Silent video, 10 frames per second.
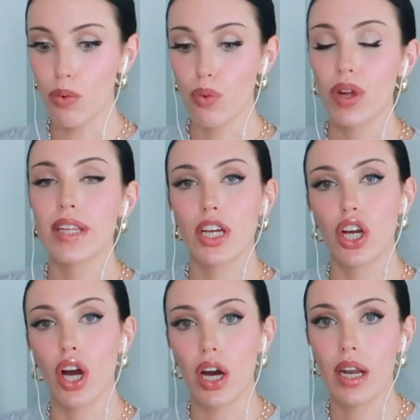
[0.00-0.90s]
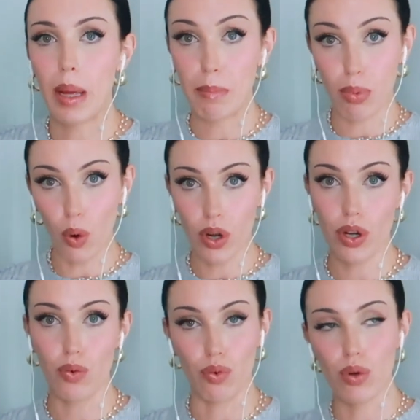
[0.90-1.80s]
a really good,
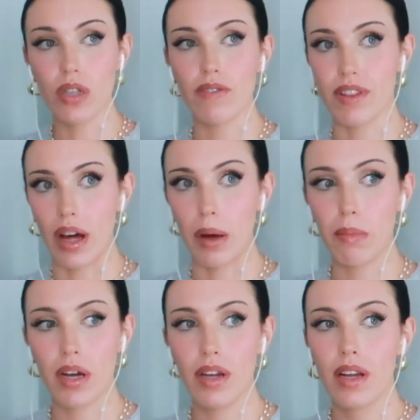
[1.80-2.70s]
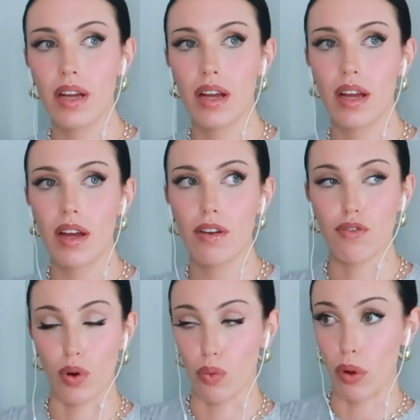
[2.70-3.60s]
important rule of thumb
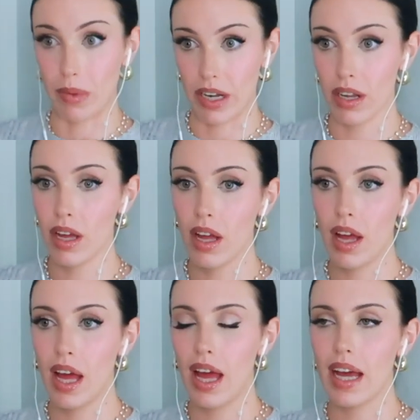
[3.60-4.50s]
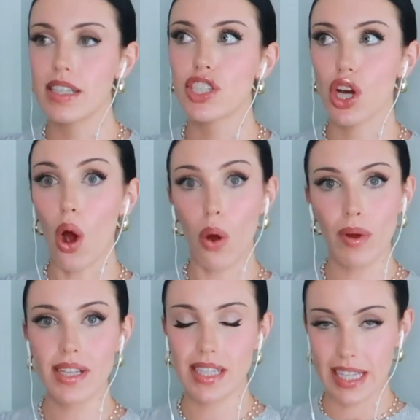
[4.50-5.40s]
for women is to always